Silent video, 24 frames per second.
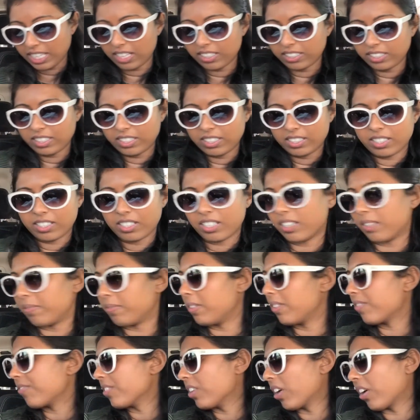it.
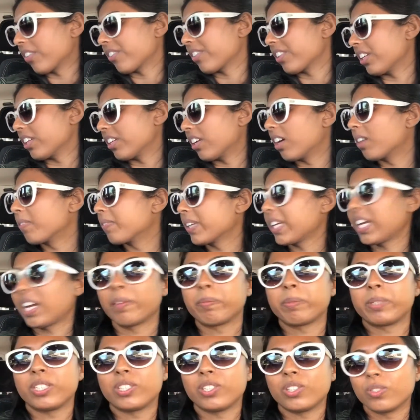If not, then I'll be
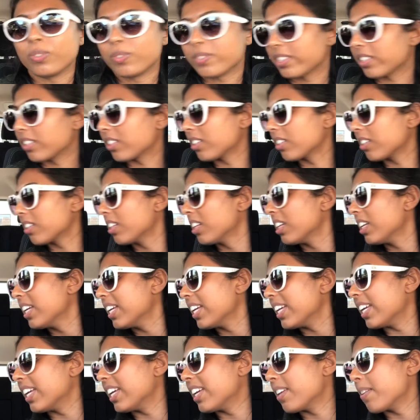happy to use it
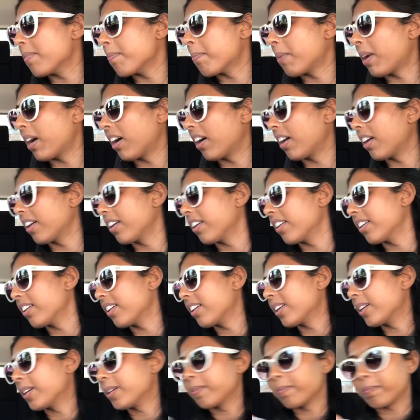in my
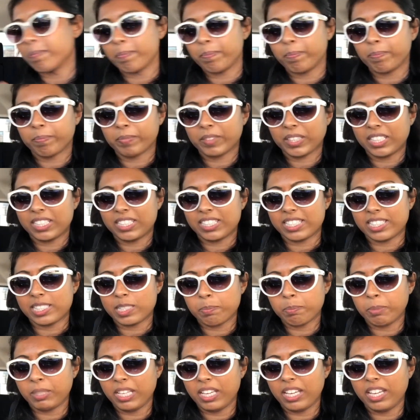
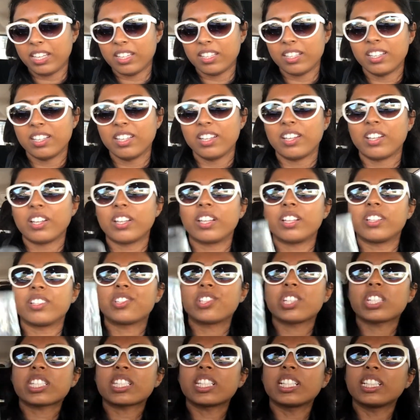display.
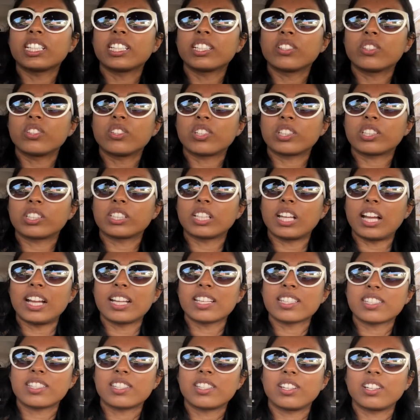Just a little
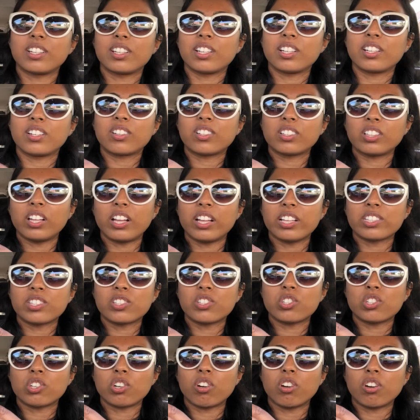glass here, glass
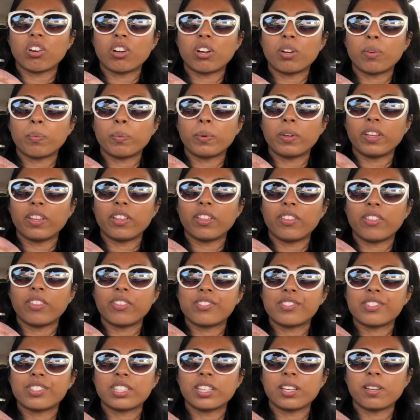jar with
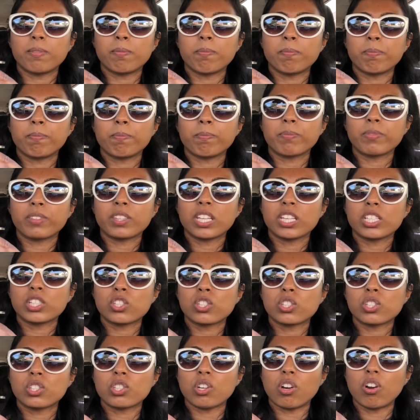some
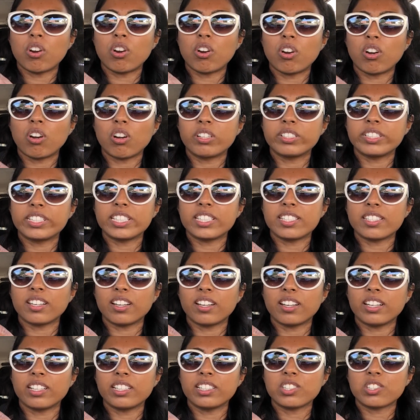starburst
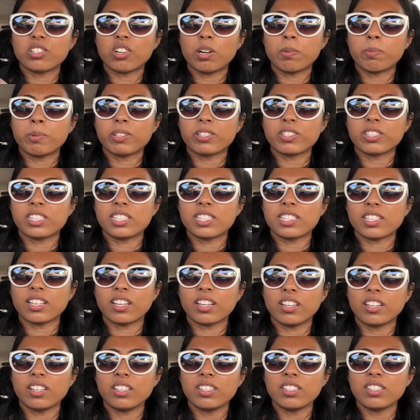
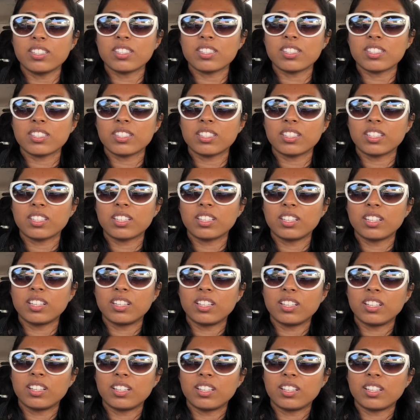designs.
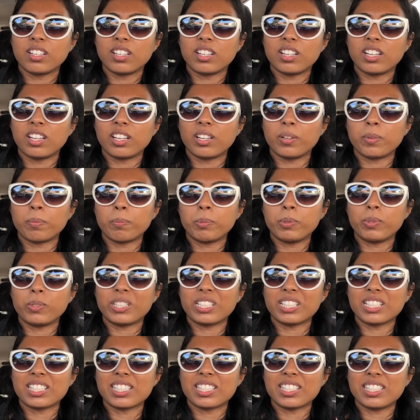I hope you
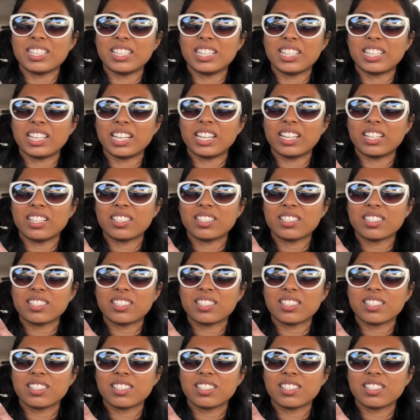can see that.